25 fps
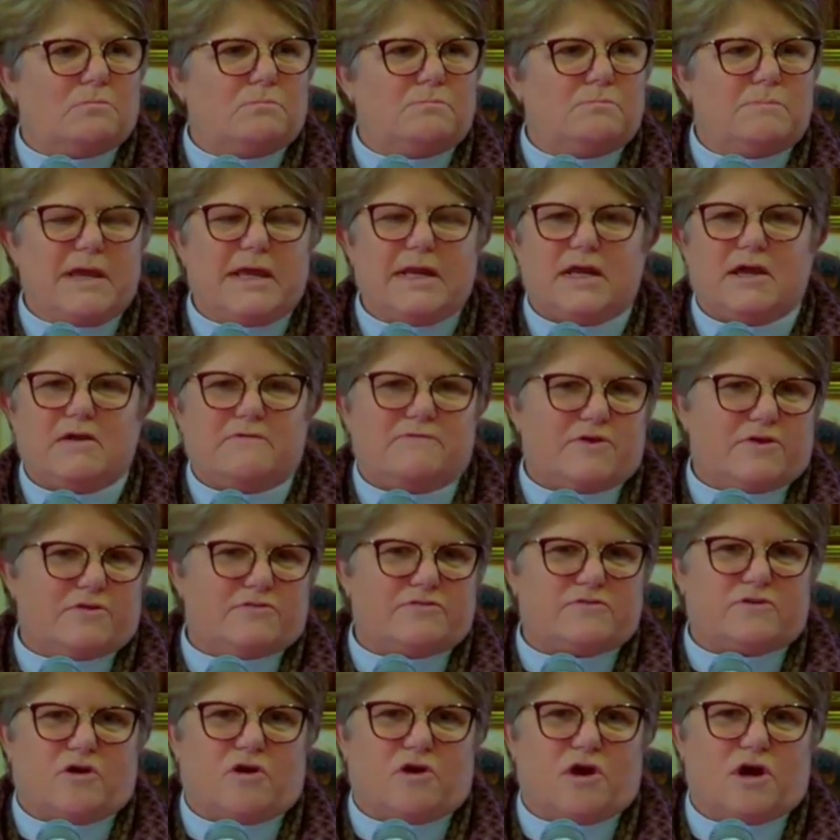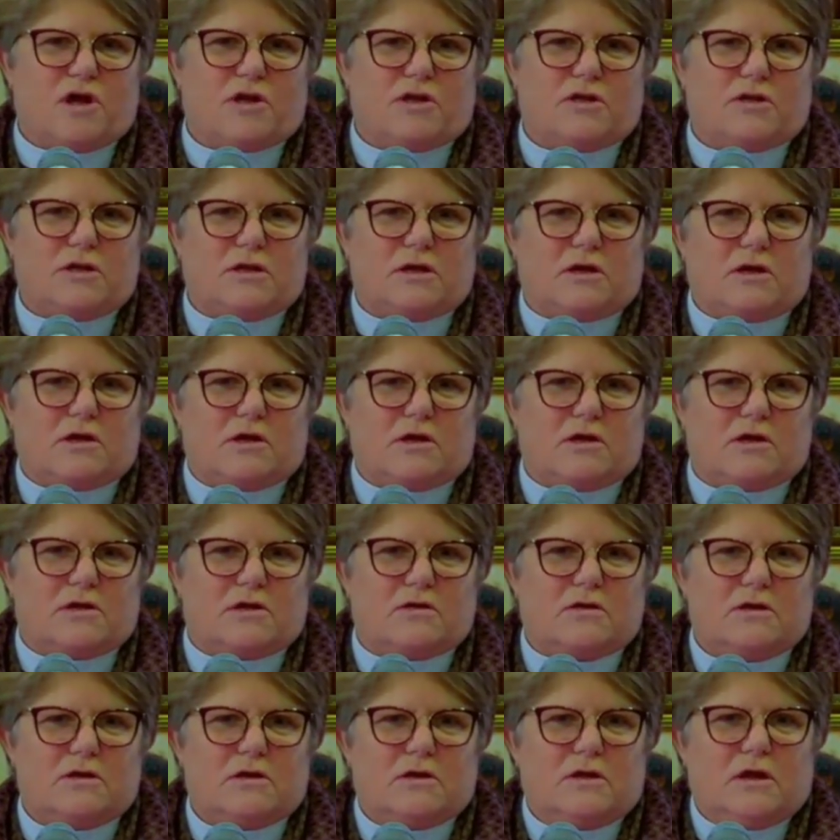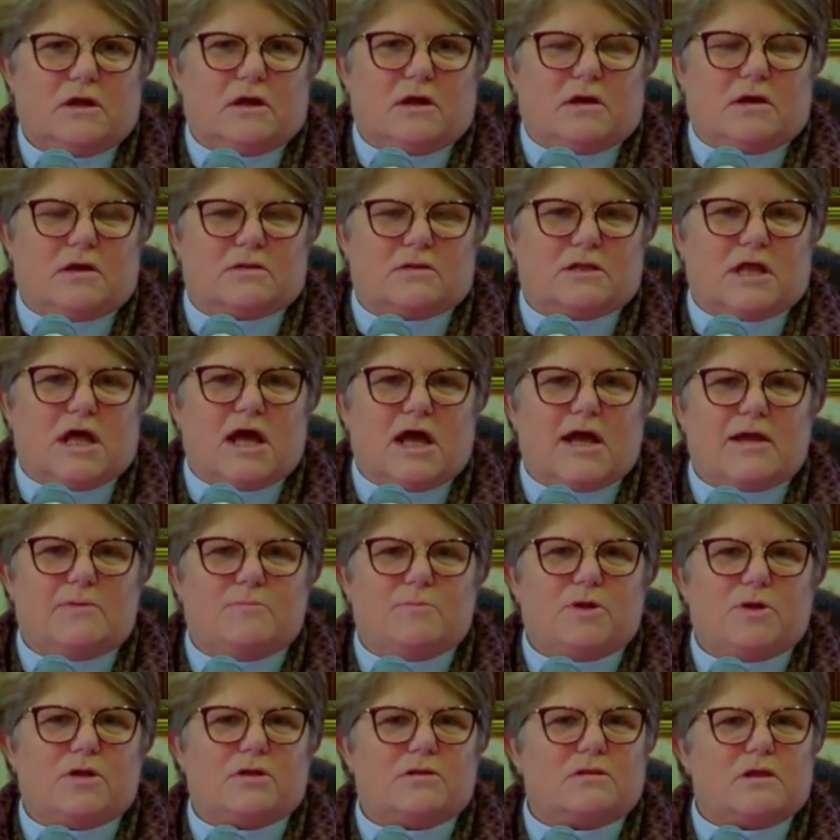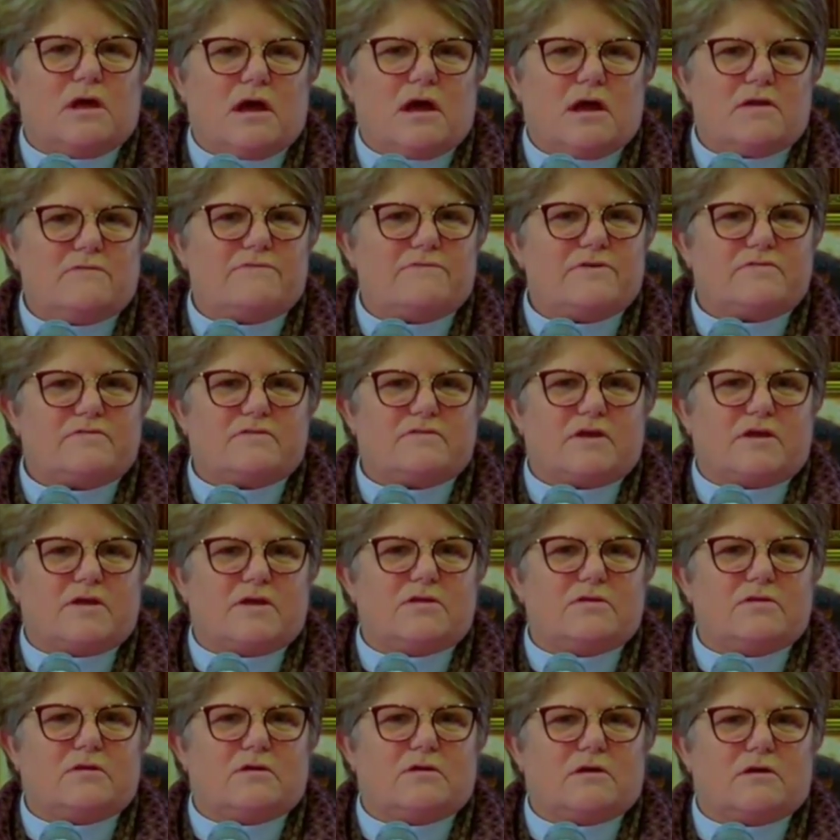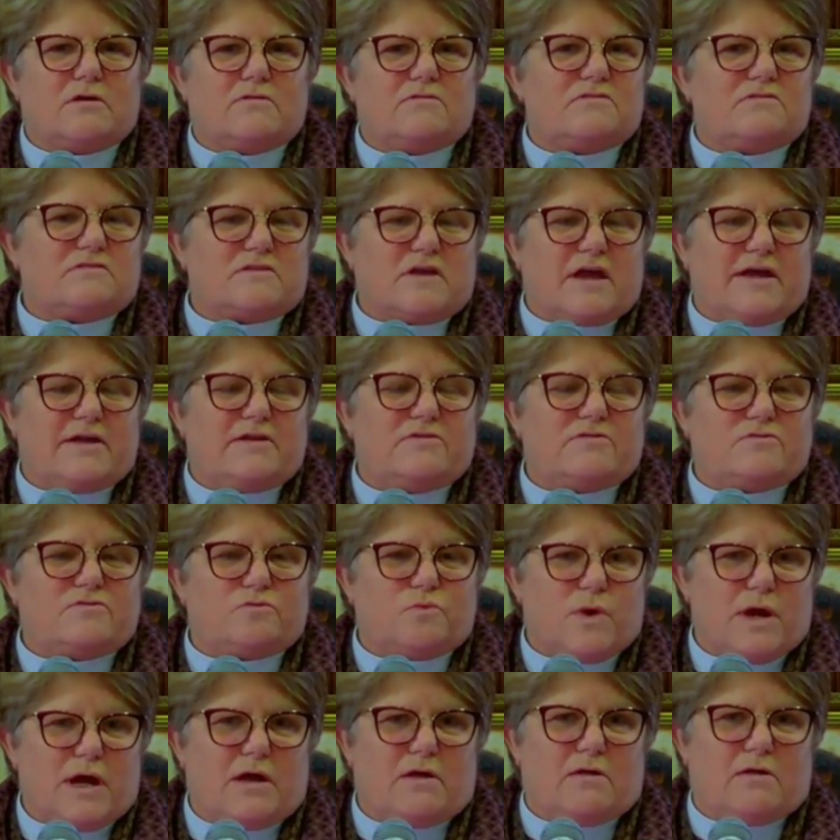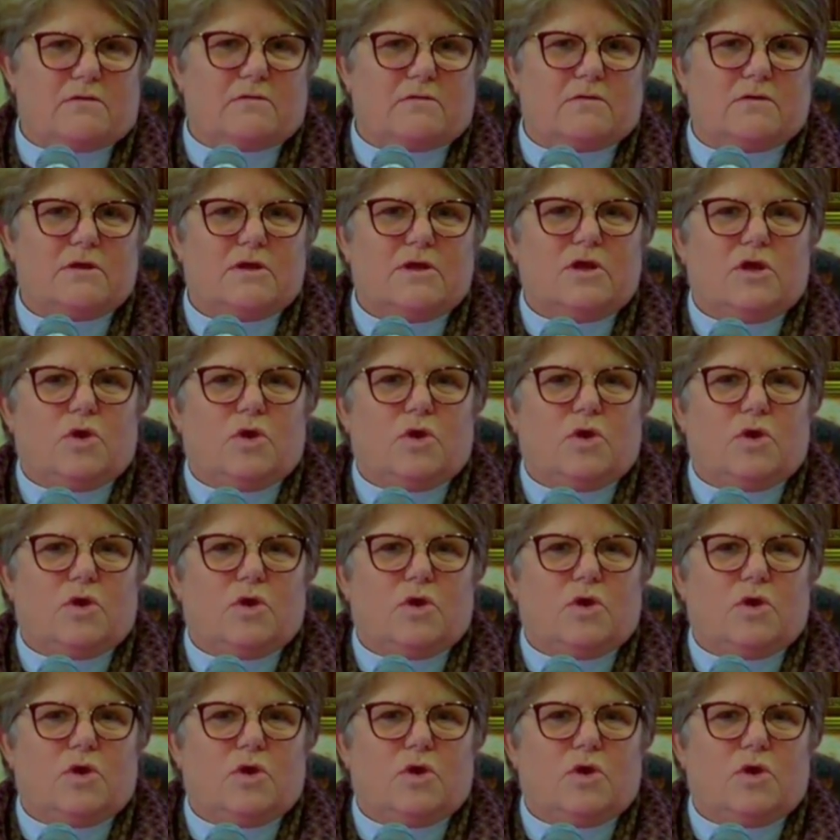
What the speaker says: many of us online, but a lot of us on site as well.